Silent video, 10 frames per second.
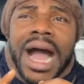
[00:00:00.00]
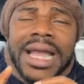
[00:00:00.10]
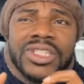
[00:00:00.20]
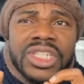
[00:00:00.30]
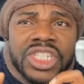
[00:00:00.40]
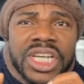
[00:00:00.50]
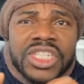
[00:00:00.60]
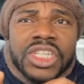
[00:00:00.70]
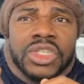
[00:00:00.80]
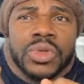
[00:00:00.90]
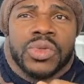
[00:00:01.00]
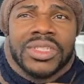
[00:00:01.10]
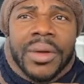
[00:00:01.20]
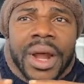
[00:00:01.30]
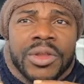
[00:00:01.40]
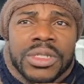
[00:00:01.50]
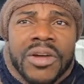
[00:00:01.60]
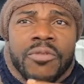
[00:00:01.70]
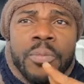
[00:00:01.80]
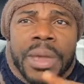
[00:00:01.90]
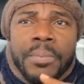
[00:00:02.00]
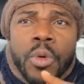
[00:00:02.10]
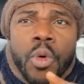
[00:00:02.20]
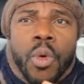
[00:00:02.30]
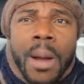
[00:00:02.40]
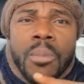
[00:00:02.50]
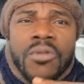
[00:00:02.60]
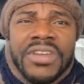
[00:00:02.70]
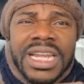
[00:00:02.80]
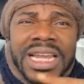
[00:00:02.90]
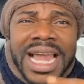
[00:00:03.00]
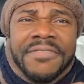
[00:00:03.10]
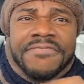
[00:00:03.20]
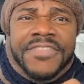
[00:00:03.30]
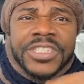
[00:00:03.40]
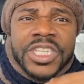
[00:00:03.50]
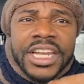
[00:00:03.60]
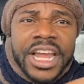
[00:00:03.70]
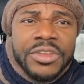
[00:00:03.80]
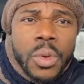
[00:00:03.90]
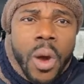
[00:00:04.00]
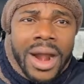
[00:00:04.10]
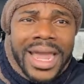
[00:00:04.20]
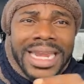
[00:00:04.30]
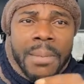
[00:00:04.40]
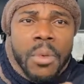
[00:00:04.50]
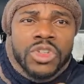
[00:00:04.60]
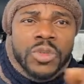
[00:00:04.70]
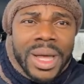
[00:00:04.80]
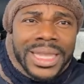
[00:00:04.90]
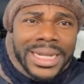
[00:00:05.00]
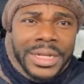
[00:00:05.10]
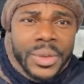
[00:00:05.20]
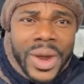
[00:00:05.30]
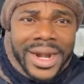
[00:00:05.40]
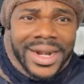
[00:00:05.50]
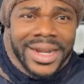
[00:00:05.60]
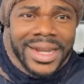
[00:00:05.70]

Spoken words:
I suggest you surround yourself with people who are moving in life faster than you are and are more smarter than you are.